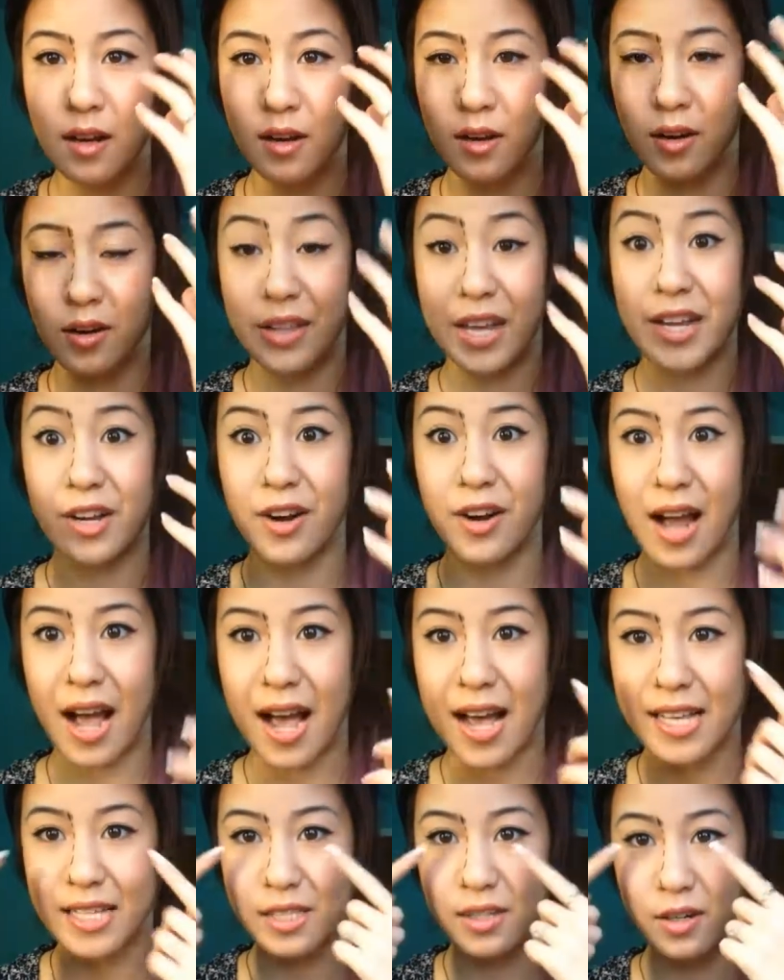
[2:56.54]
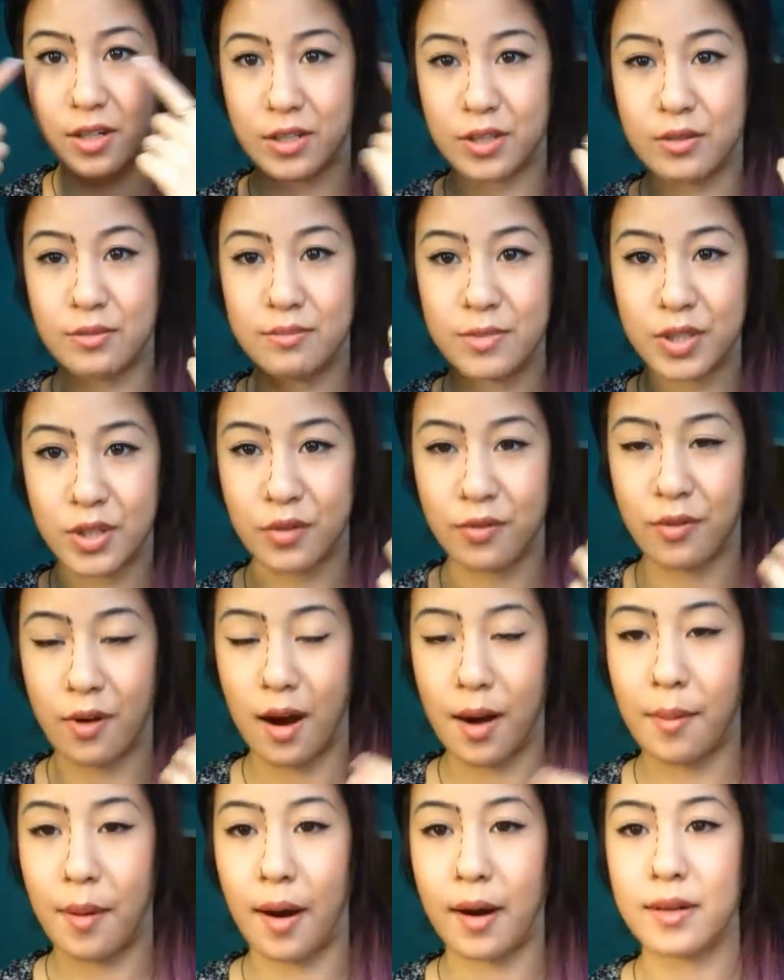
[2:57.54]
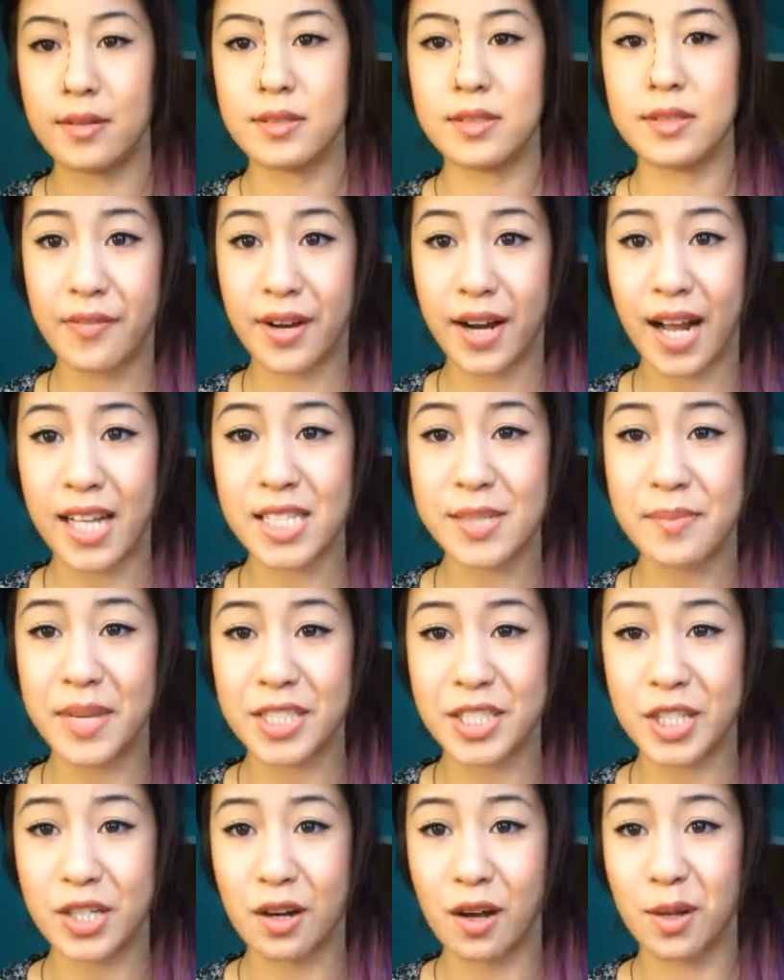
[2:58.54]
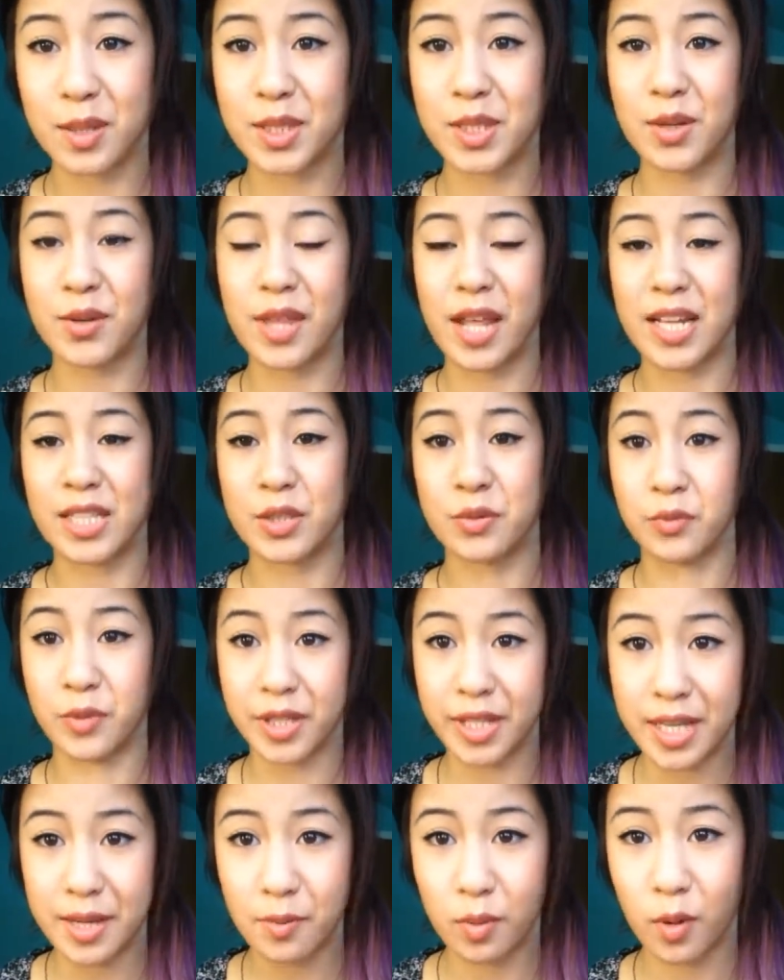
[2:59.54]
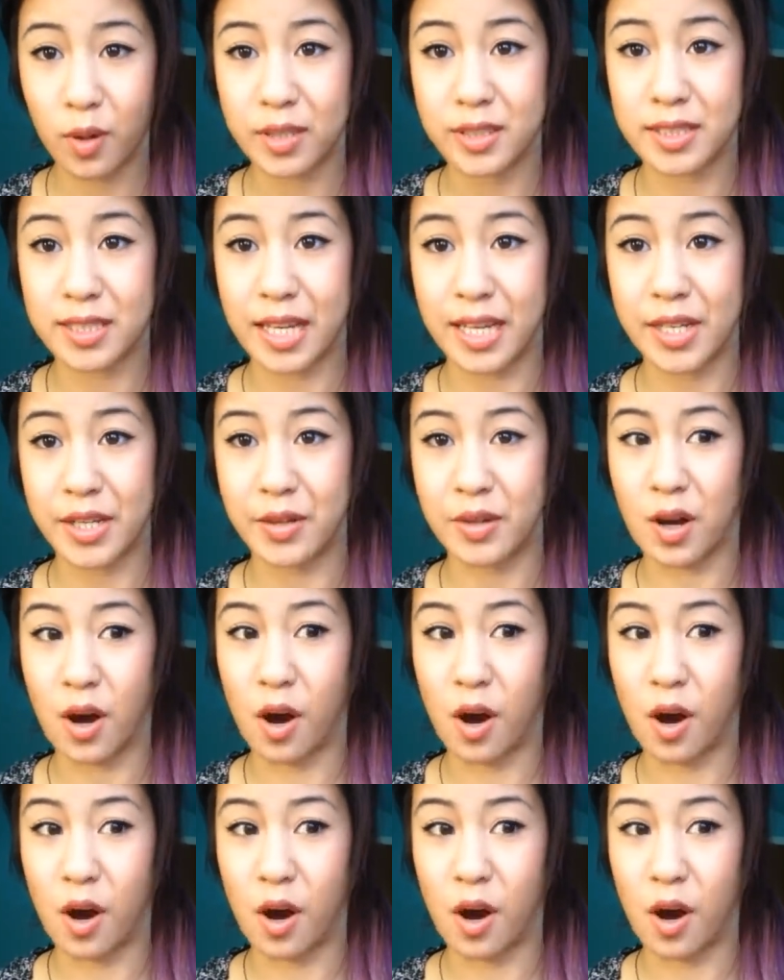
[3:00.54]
or that your eyes, are too far apart. I forgot to mention also that it's really important that you